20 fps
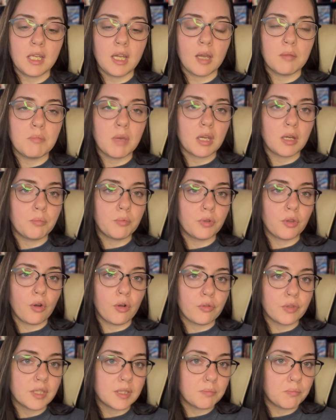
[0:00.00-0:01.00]
I met up with all
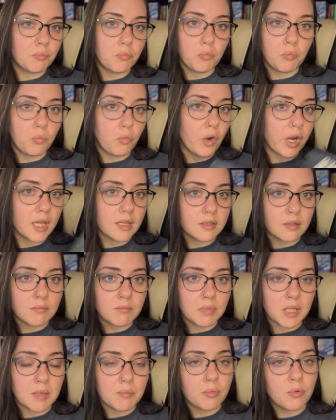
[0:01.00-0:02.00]
these random
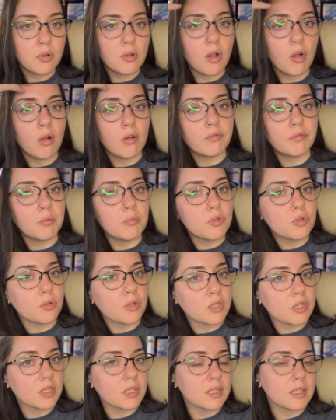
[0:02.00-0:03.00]
people, all from
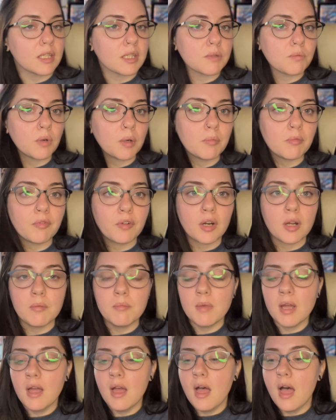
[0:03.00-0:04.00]
Georgia, because that's where I'm from.